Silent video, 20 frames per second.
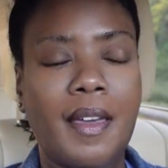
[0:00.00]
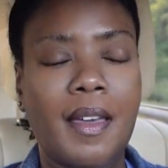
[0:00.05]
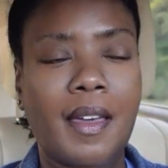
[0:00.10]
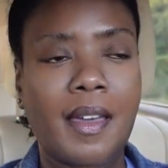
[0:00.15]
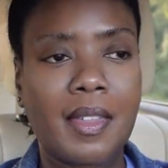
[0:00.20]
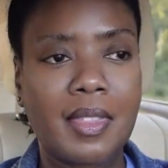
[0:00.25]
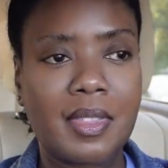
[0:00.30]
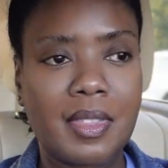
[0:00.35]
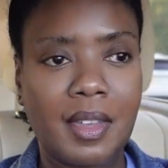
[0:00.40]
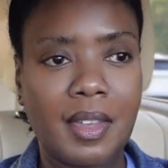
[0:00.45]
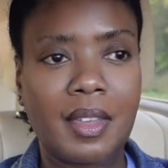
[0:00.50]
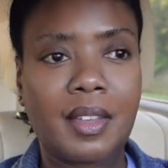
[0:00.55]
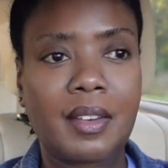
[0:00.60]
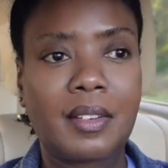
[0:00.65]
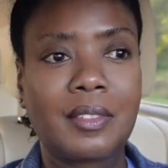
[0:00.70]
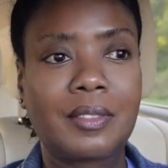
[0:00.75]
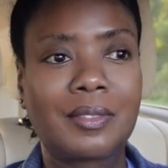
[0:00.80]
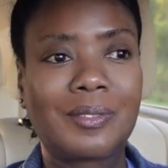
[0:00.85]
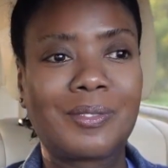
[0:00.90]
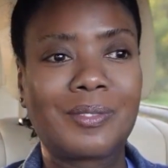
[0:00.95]
And
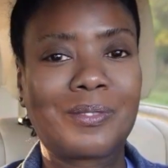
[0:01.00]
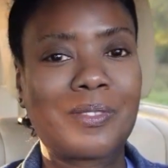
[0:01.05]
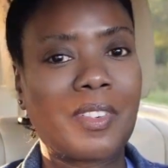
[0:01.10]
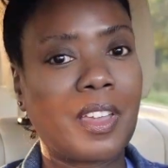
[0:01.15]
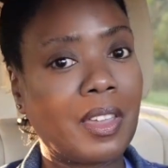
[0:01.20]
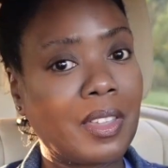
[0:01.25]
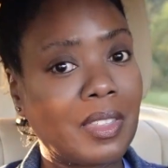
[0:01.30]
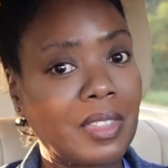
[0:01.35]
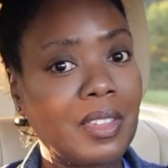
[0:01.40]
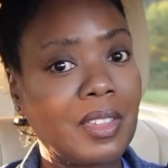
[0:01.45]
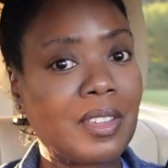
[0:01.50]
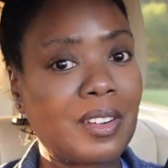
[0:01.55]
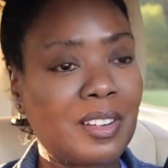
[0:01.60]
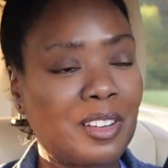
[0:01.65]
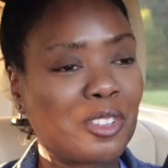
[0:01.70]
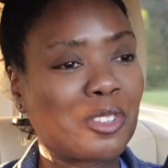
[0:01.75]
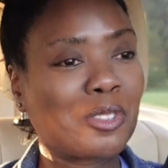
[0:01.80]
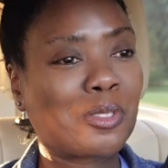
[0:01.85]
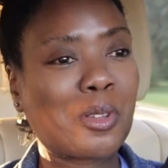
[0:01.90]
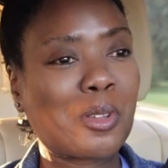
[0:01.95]
then,
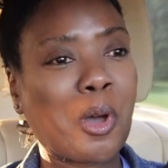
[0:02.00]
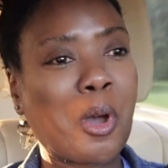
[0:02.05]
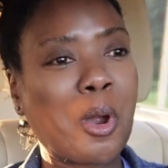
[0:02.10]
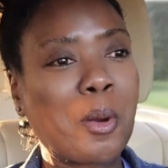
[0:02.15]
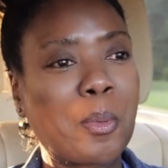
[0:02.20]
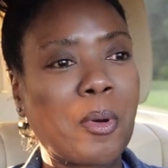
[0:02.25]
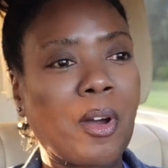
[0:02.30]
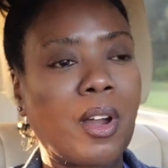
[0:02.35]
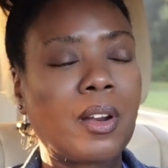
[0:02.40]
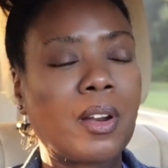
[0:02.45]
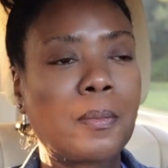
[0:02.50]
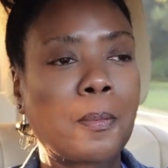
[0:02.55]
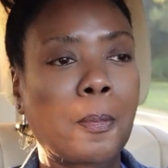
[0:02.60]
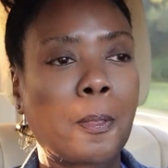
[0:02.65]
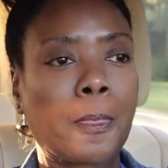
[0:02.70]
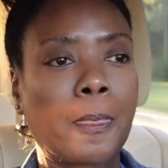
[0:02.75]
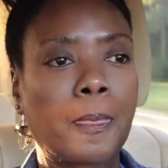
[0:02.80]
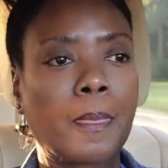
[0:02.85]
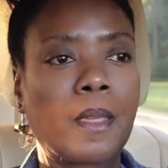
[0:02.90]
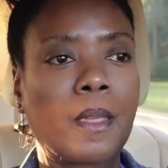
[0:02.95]
here's the hard part.
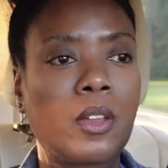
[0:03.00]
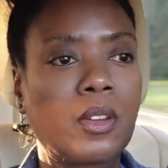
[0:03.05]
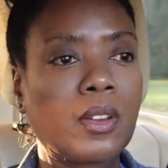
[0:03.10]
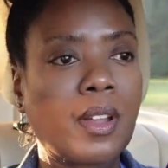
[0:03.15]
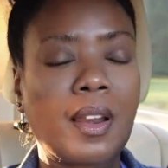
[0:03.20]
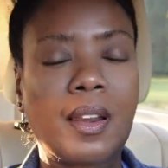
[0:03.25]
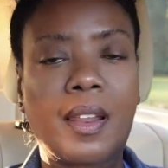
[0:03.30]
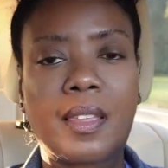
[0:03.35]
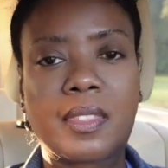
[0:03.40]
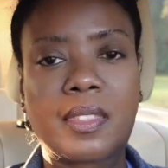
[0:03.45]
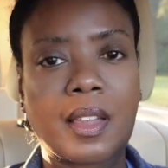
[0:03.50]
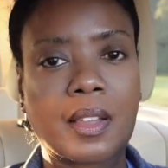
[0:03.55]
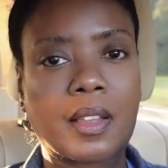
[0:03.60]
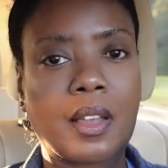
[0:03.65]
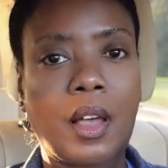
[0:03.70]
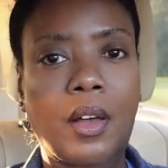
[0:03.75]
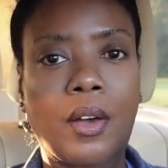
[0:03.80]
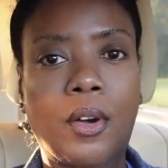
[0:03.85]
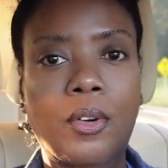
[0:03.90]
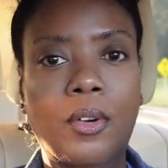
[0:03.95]
You gotta let that
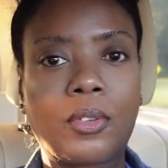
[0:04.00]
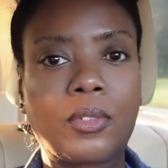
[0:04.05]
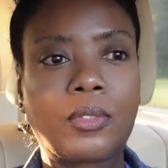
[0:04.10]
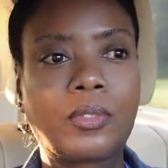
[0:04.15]
go.